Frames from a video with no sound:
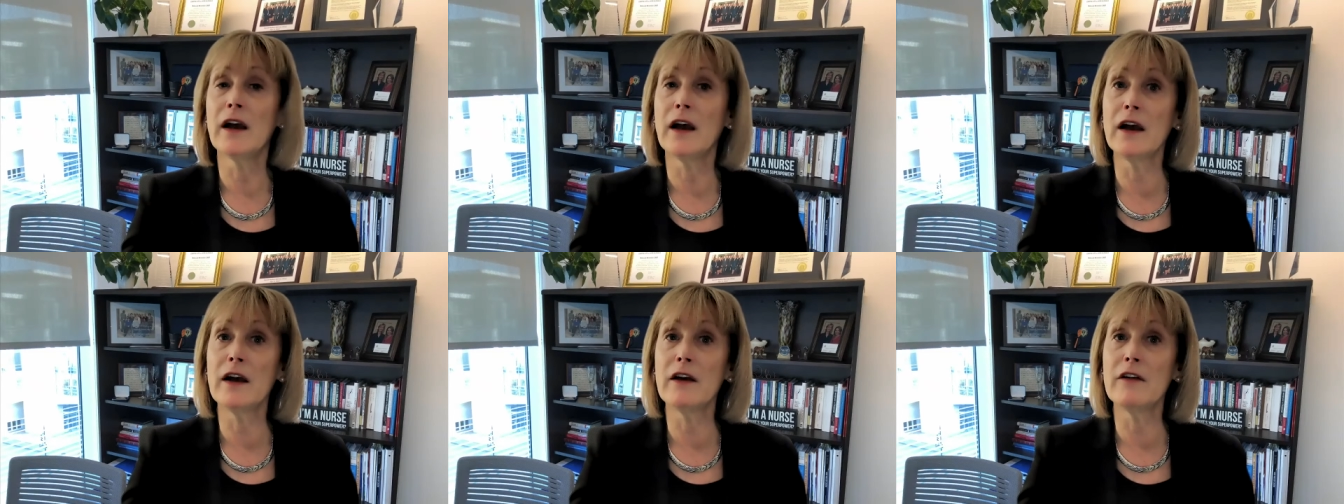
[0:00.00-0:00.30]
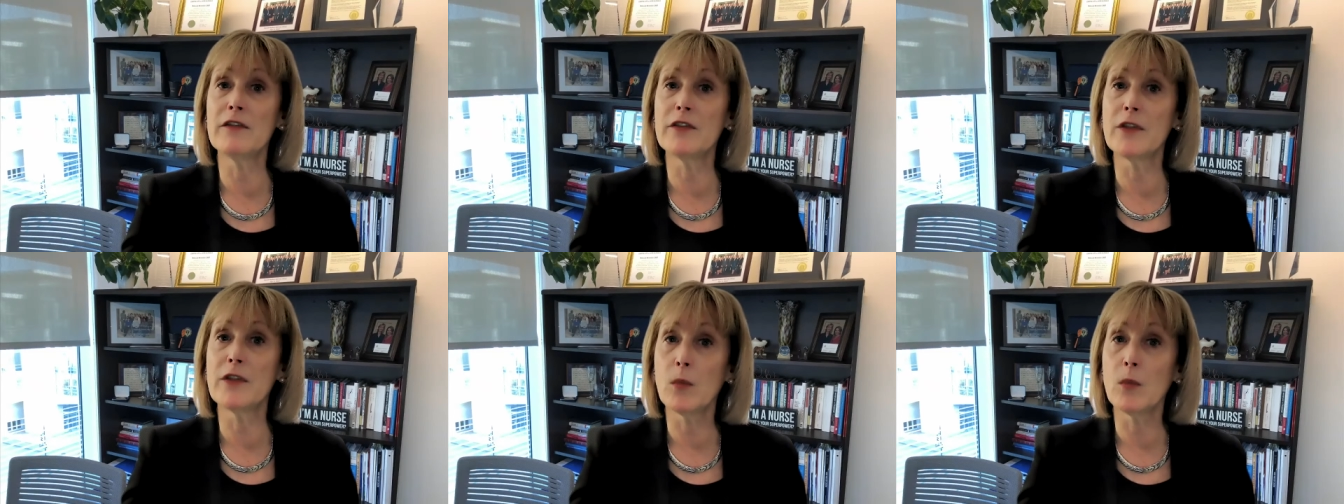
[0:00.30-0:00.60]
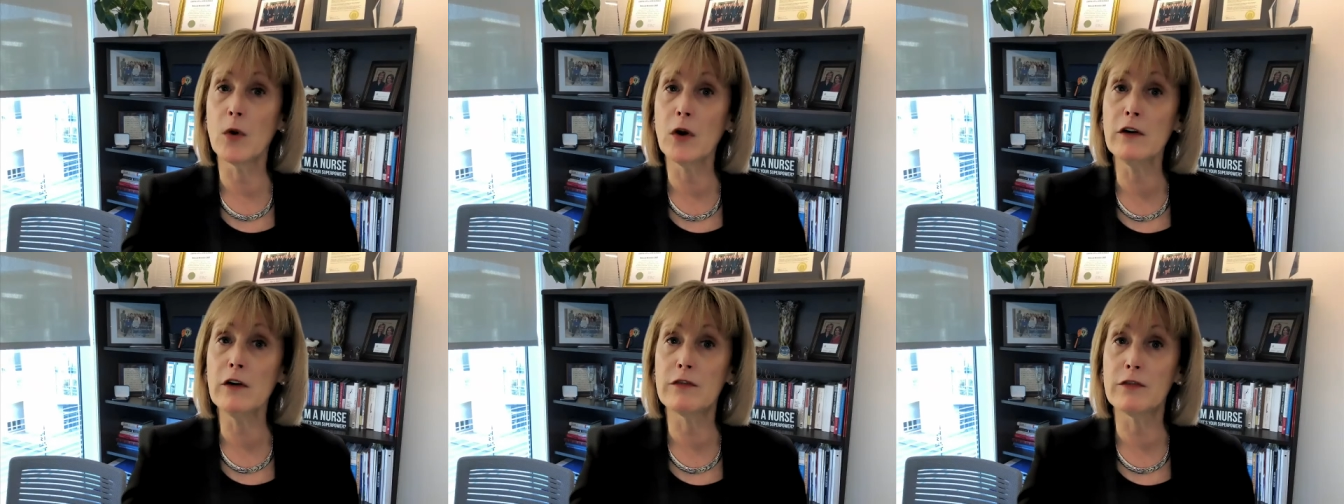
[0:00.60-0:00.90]
of the
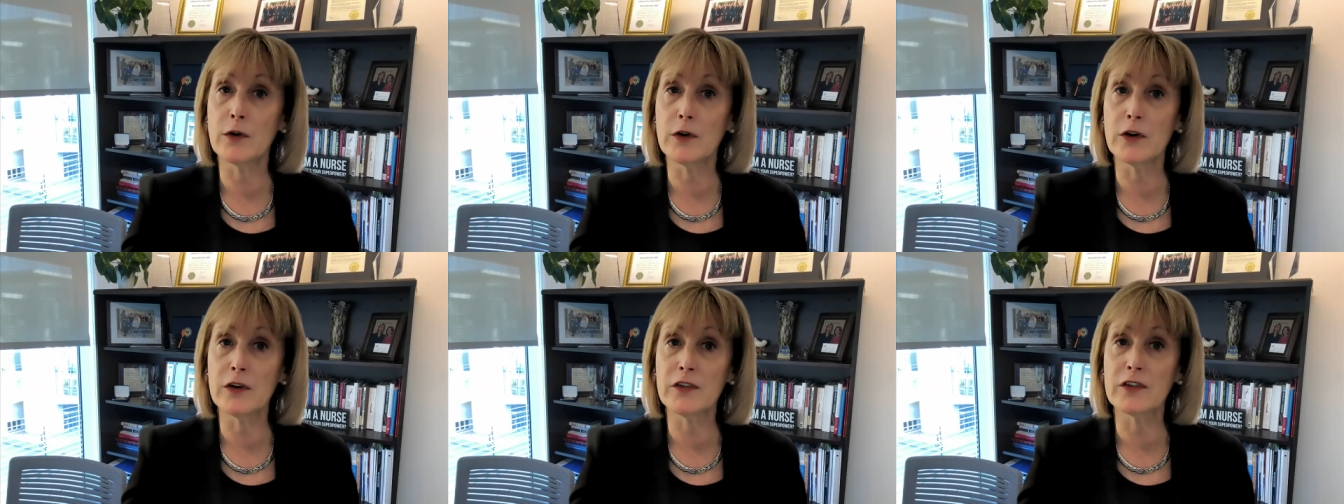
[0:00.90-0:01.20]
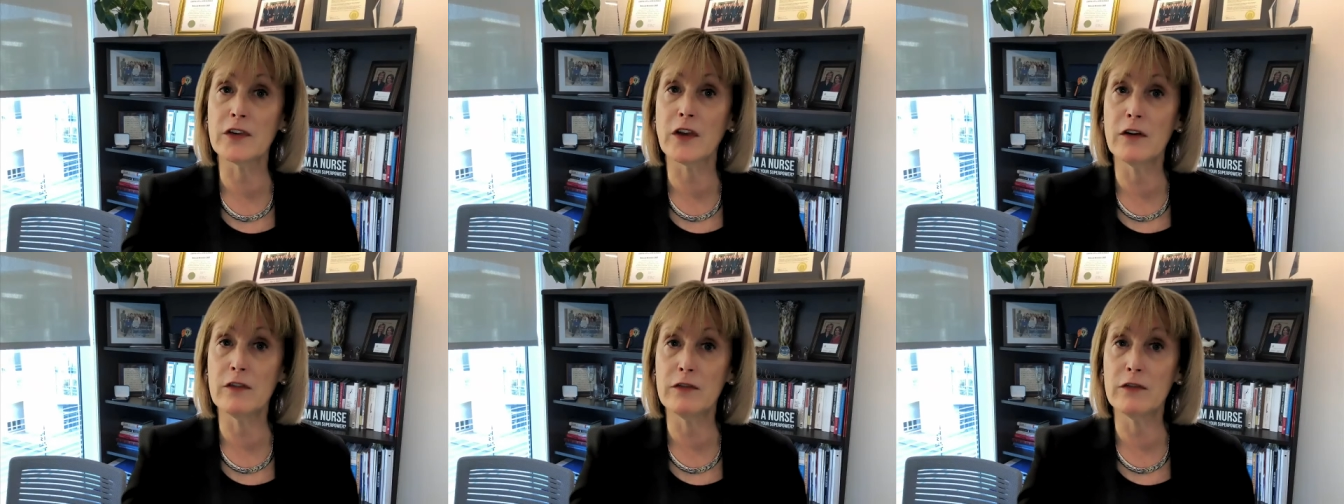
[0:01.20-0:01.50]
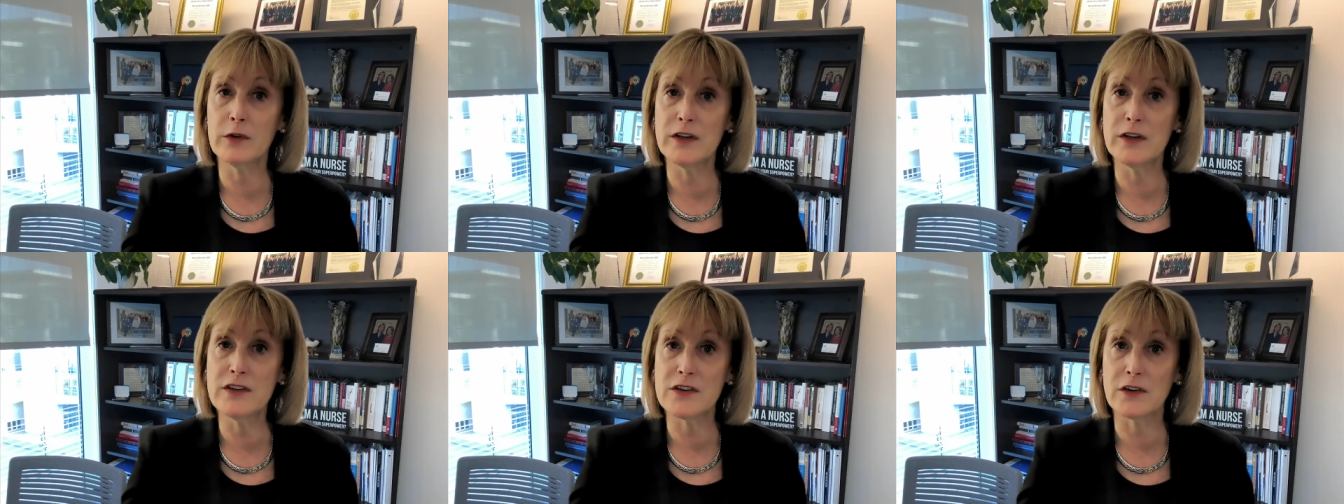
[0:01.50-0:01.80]
workforce of
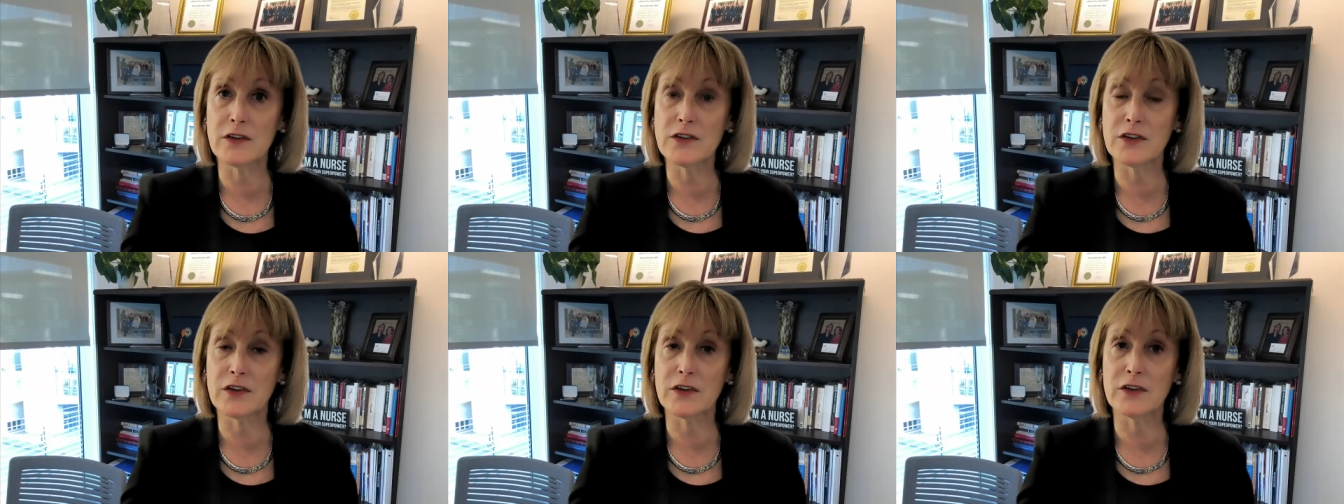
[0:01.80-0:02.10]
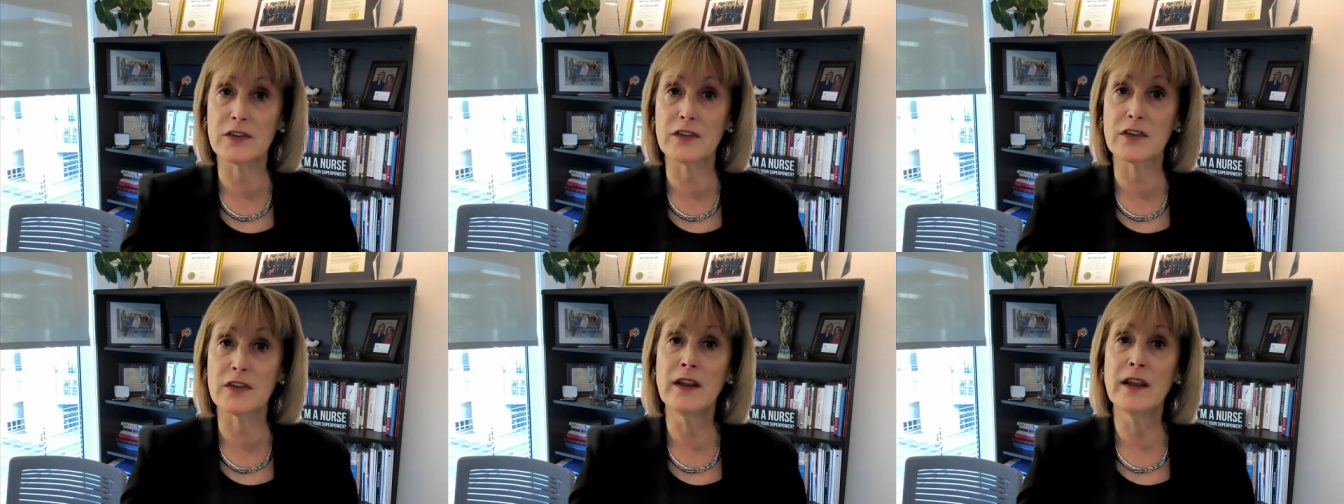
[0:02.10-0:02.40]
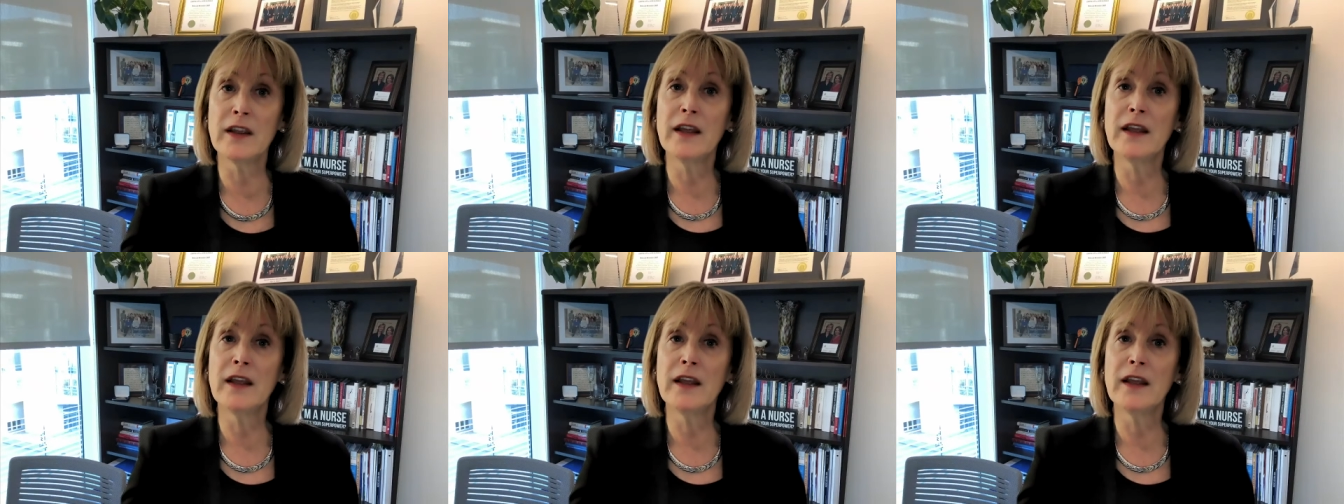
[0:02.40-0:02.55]
researchers.